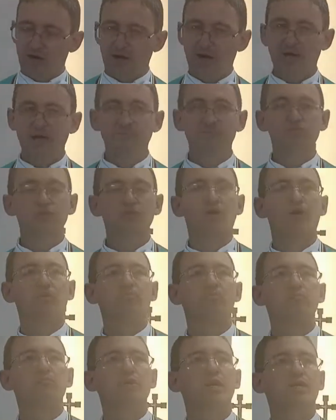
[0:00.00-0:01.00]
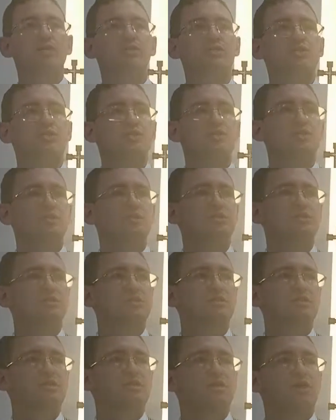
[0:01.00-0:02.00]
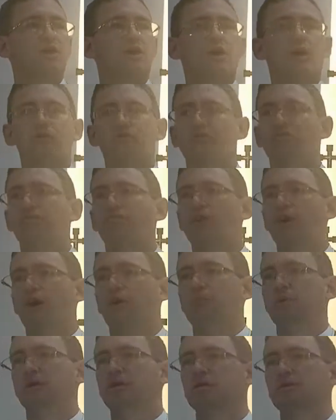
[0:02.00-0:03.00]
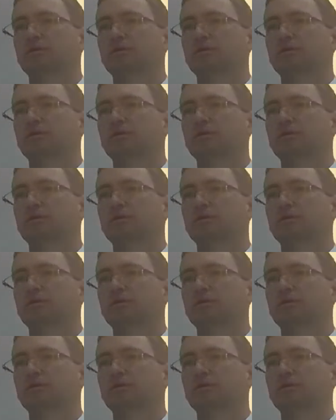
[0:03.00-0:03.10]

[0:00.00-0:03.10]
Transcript: I'm not much of a farmer.